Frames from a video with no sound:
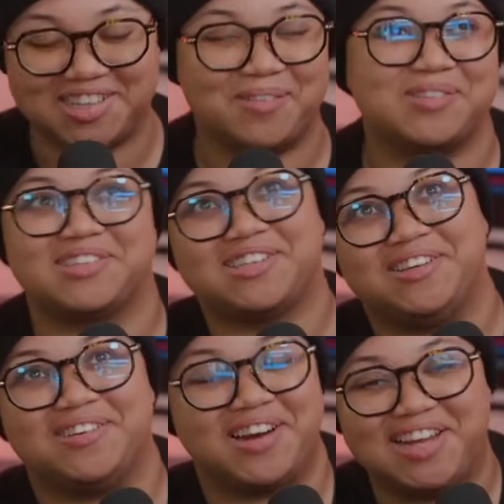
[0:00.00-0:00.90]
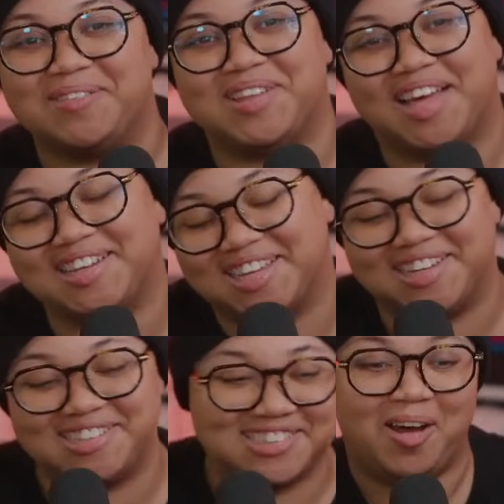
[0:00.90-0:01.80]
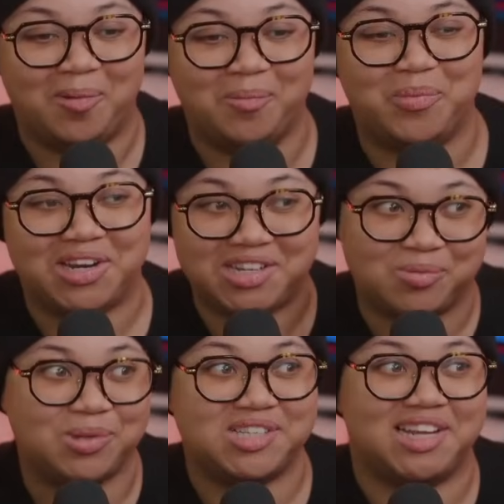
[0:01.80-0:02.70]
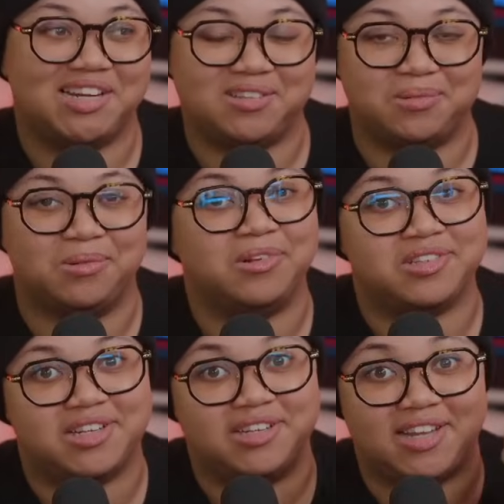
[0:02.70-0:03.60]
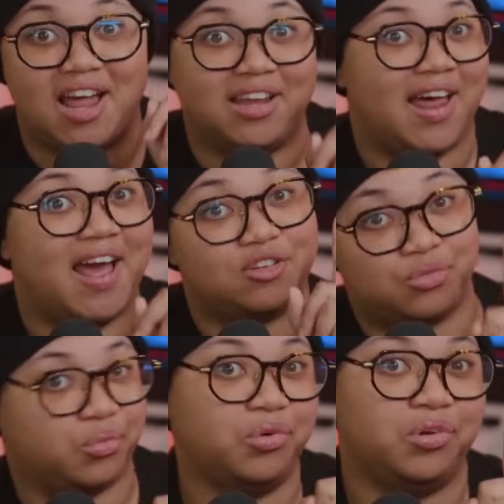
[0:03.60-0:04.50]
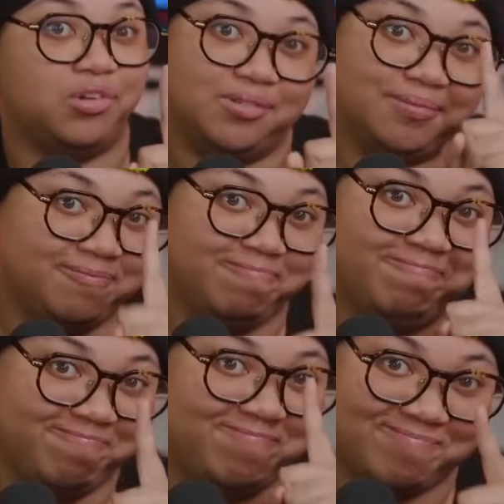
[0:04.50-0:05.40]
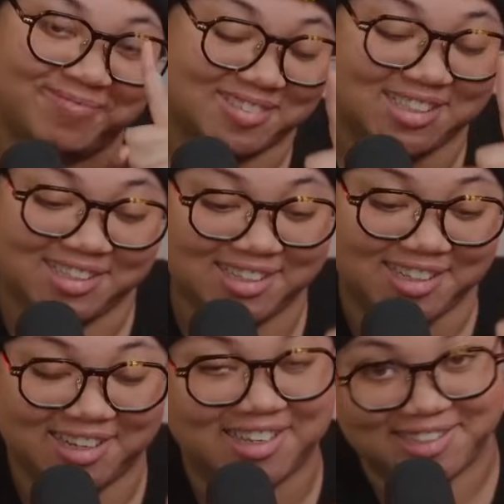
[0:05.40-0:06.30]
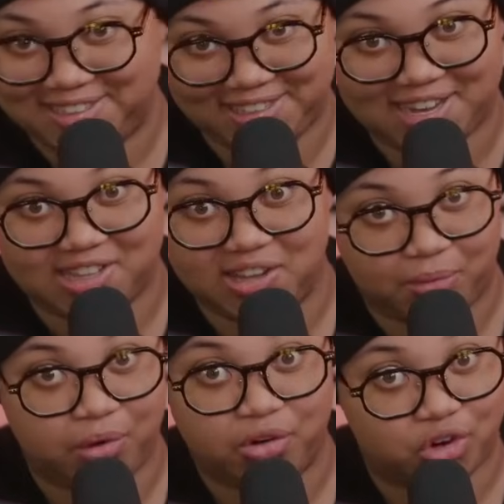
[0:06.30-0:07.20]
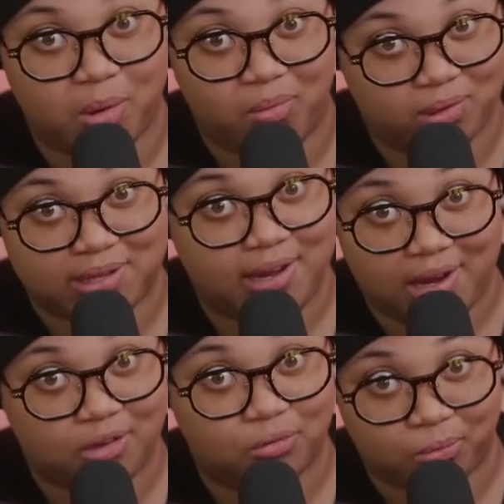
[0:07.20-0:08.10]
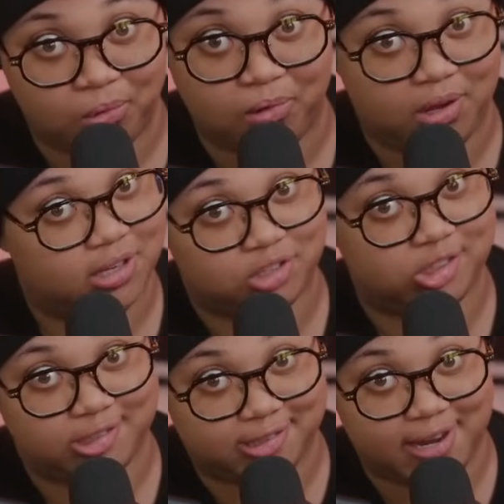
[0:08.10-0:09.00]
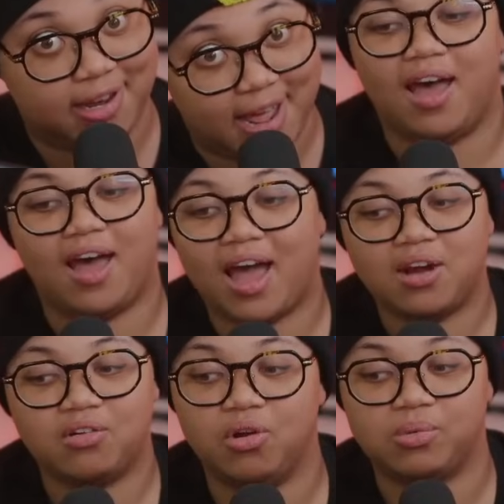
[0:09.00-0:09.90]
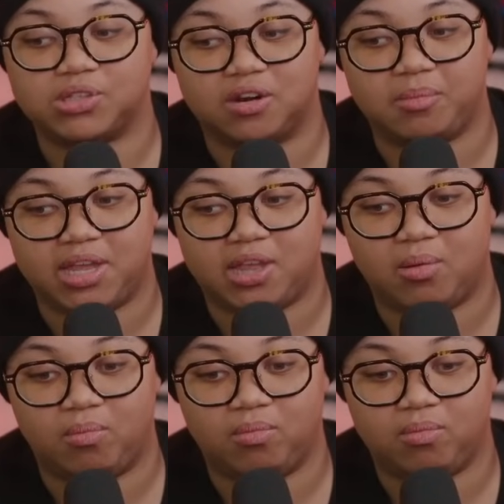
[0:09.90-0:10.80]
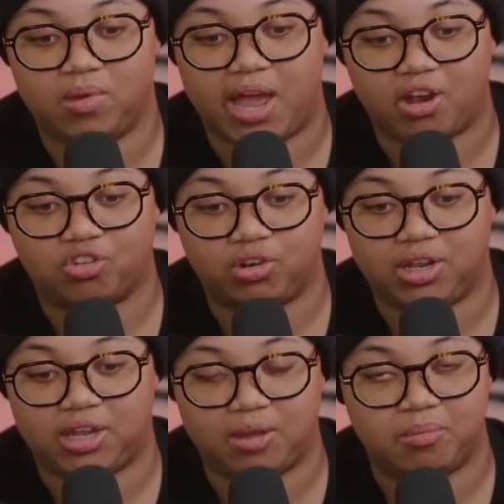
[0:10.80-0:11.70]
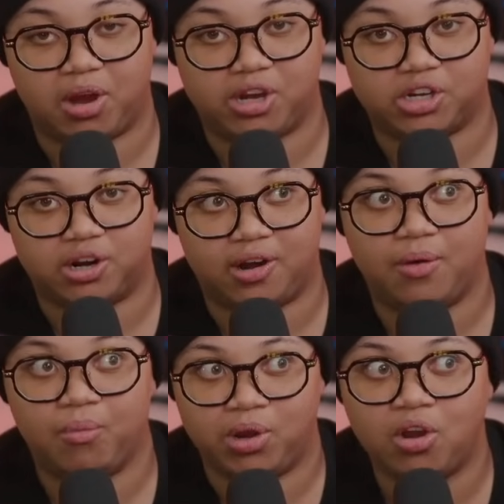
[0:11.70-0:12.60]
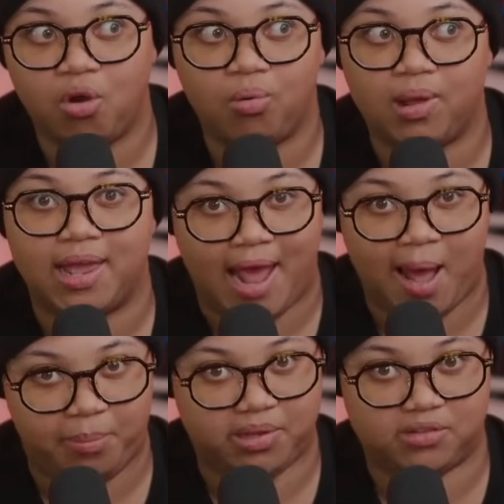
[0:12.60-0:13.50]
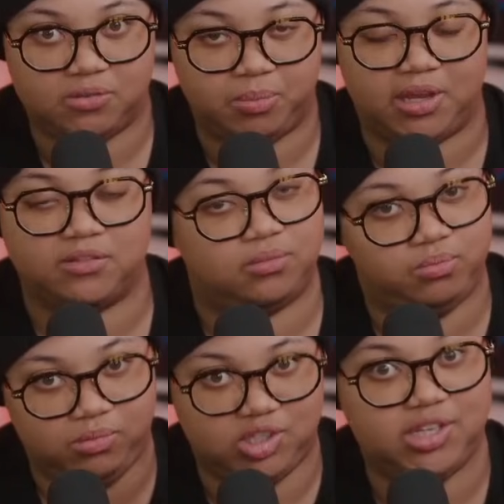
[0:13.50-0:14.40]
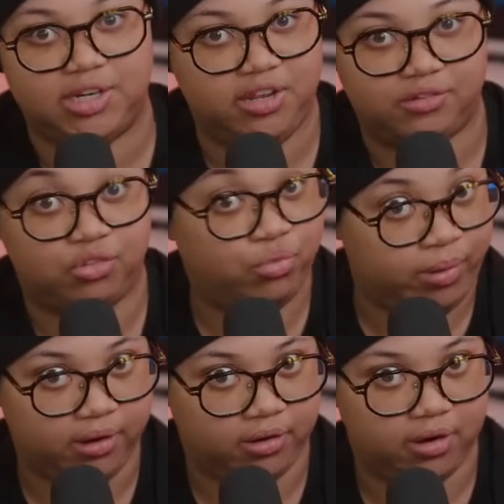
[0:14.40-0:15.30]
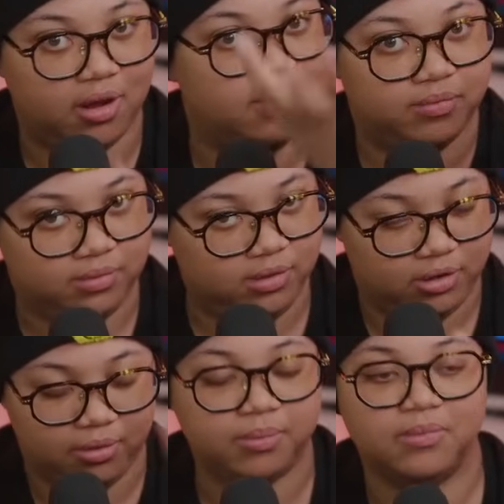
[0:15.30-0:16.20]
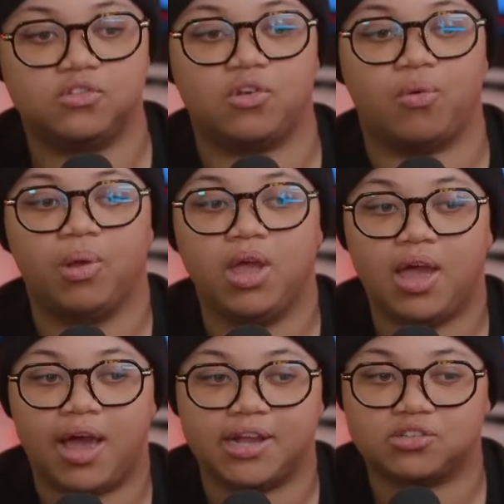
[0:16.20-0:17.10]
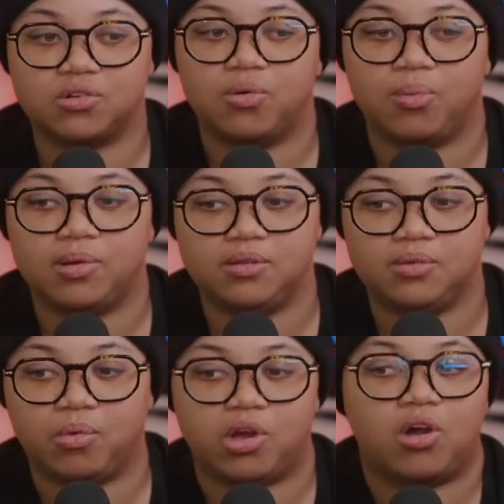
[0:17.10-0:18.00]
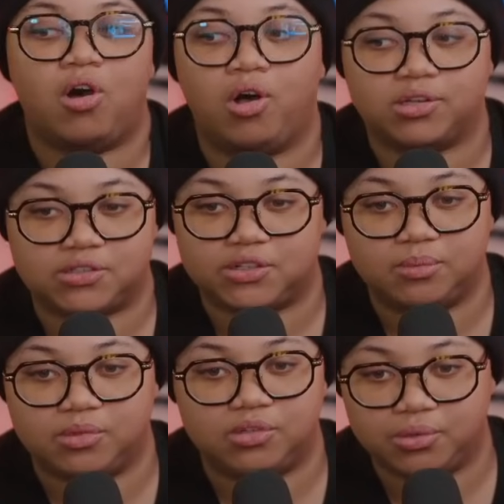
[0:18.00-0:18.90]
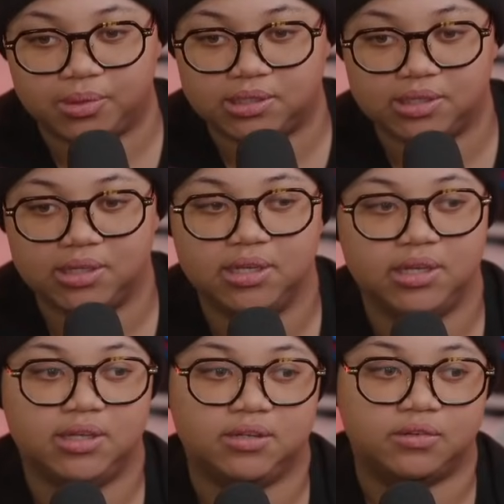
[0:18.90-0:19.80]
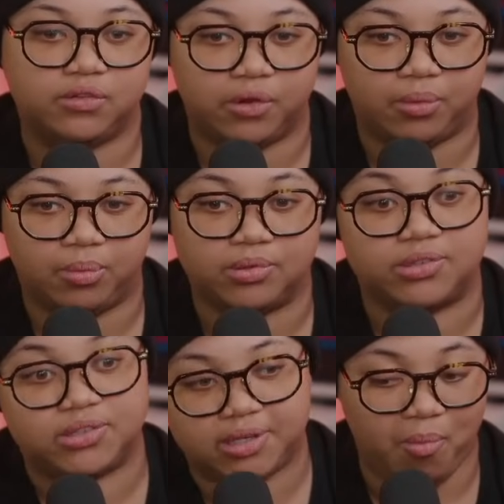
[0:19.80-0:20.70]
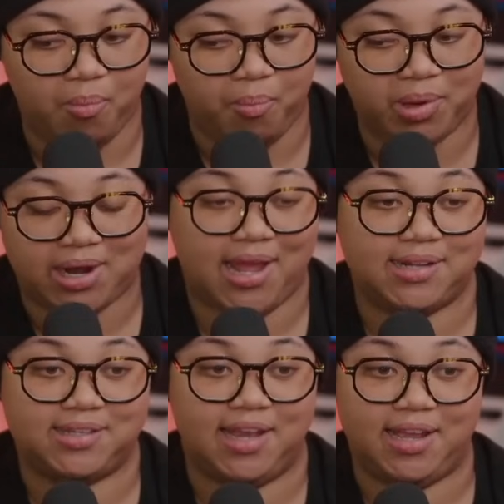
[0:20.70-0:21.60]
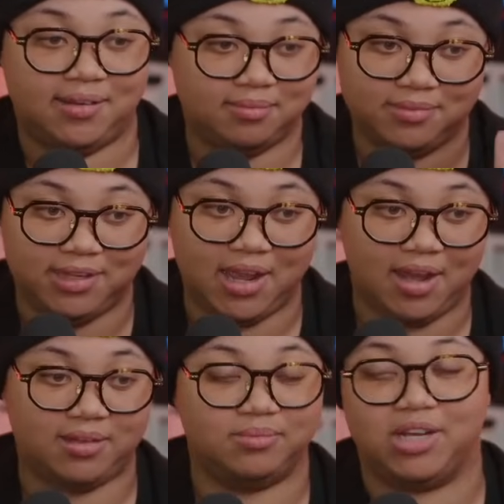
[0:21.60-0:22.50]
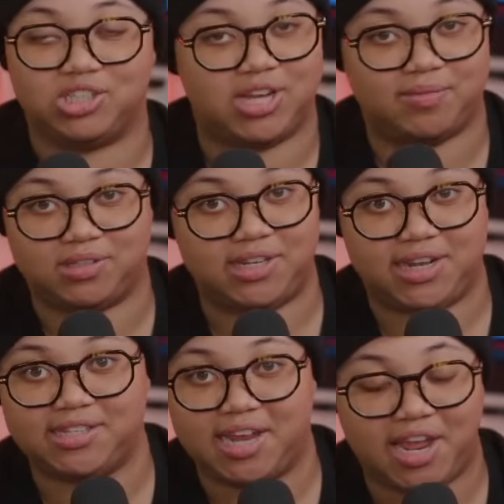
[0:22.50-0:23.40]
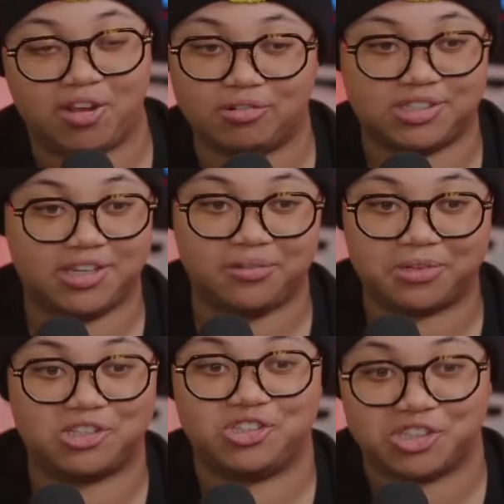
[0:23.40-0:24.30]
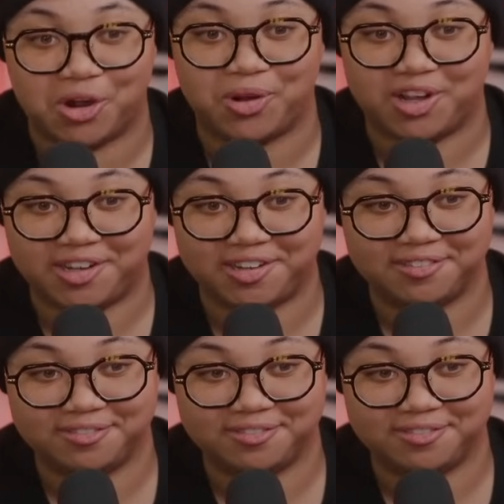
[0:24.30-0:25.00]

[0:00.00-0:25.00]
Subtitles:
That was cute. I love that touch. But he's recited the rules, and that last rule, honey, I think we're in trouble with that last rule. Let's just say that. I don't know what's gonna make him actually get married to her. We know it happens because we've seen it in the trailer of, you know, so I just don't know what causes him to do it. So we'll see. But I gotta say, yeah, I just have to say that tango scene was so good.